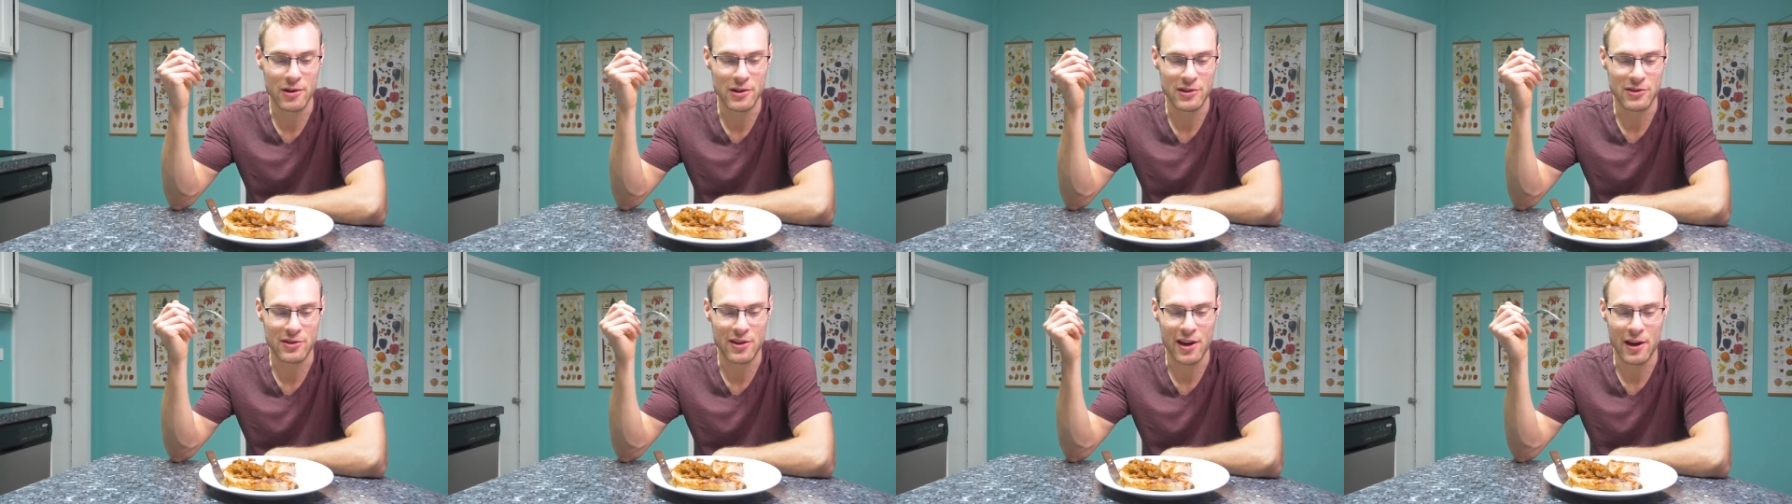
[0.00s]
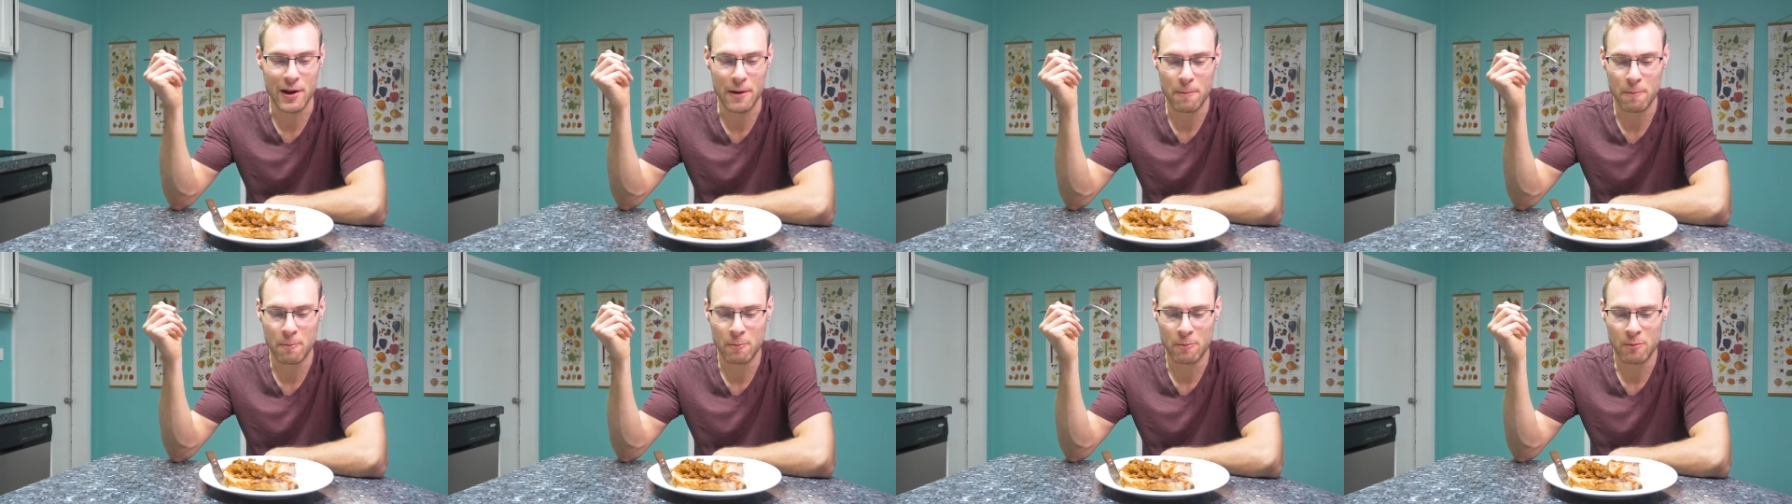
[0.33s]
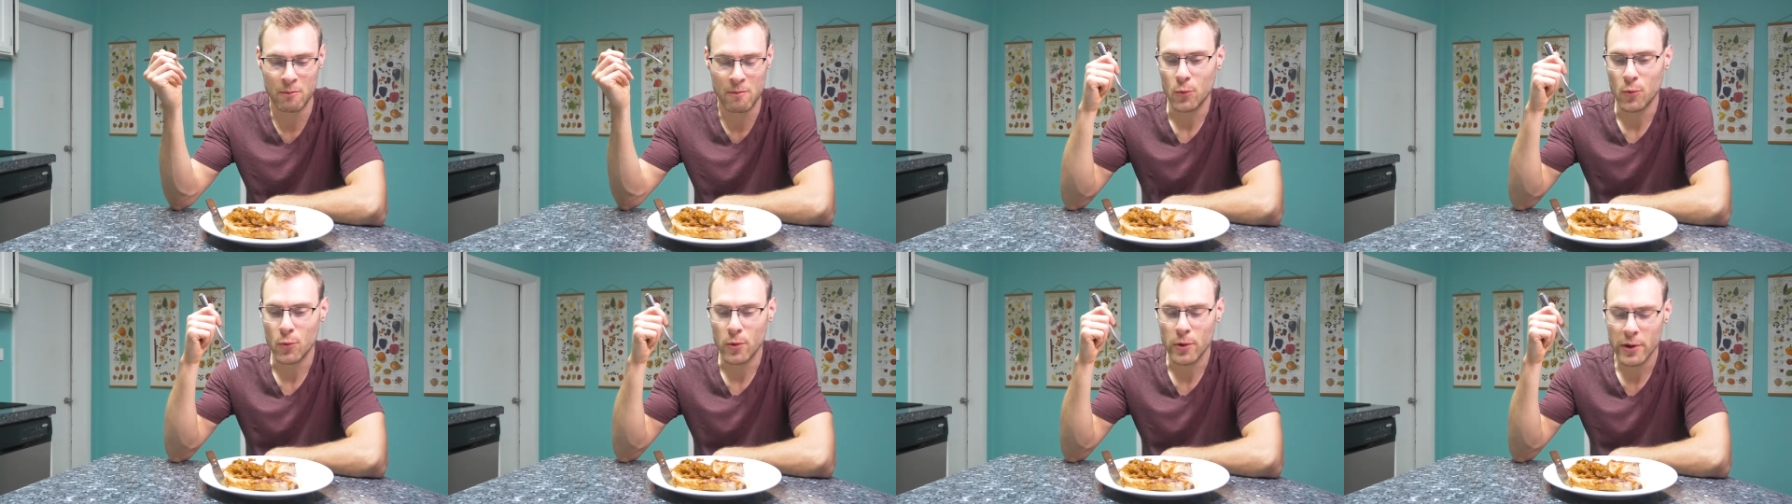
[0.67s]
It's like
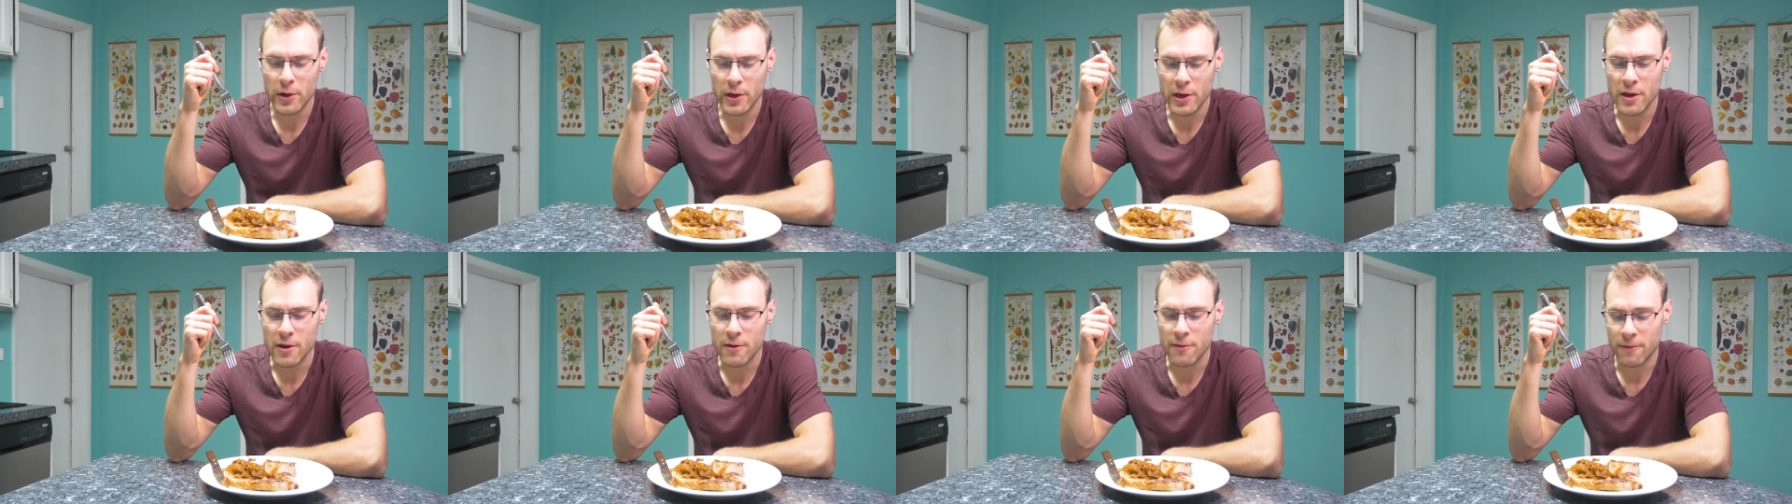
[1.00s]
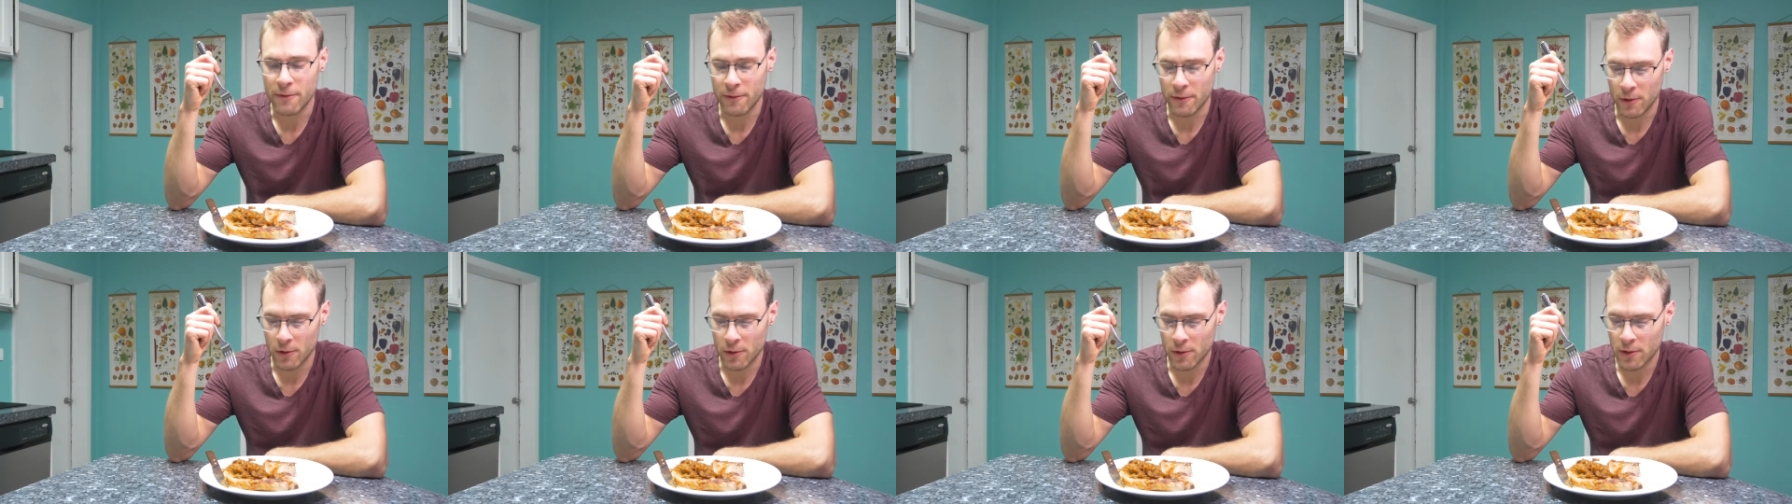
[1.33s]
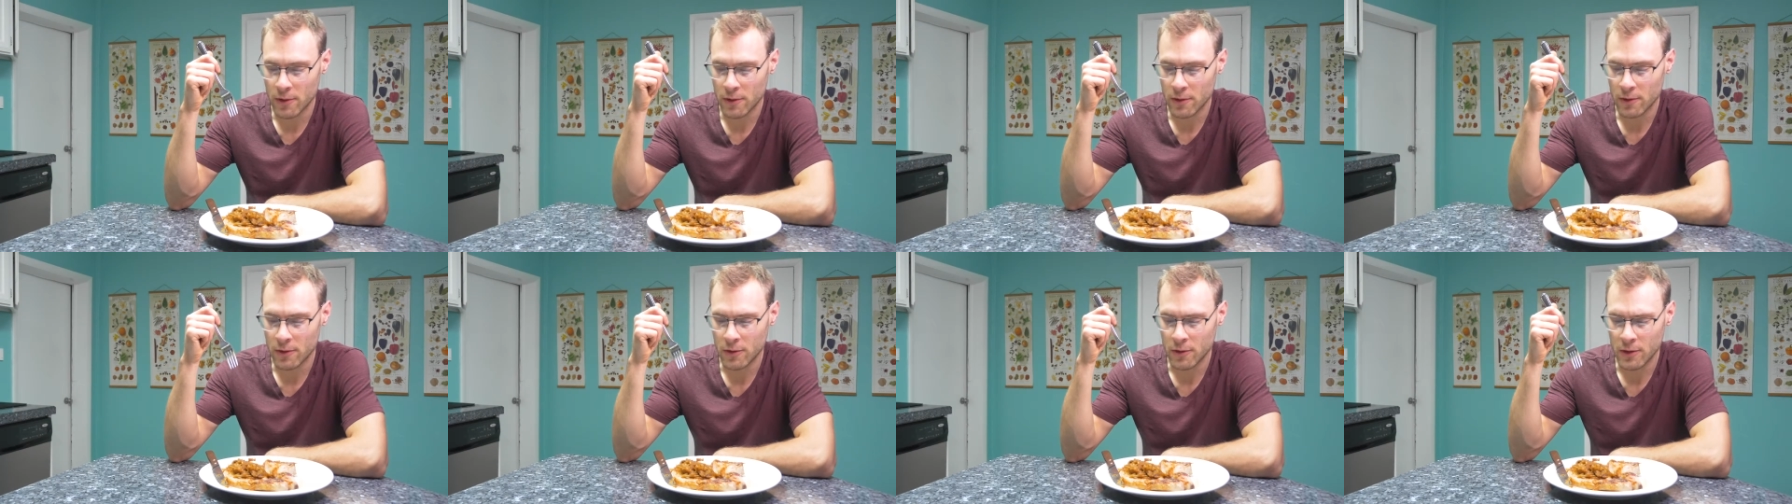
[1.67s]
woody,
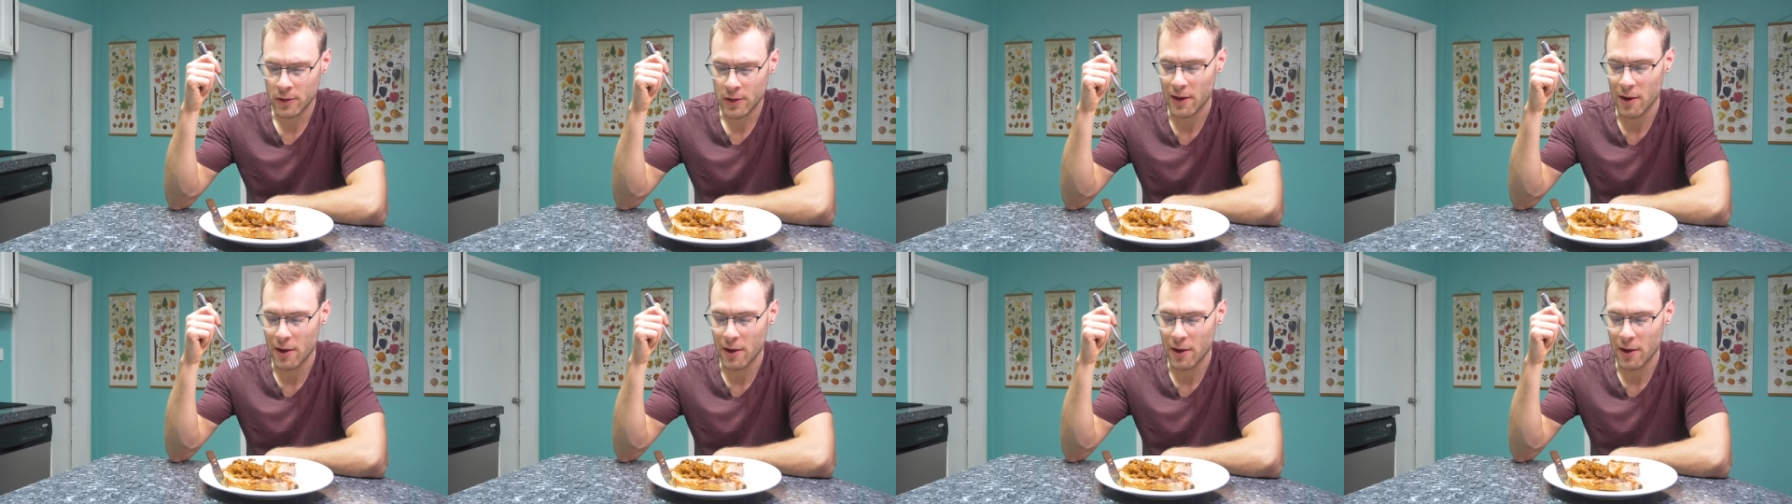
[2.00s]
floral.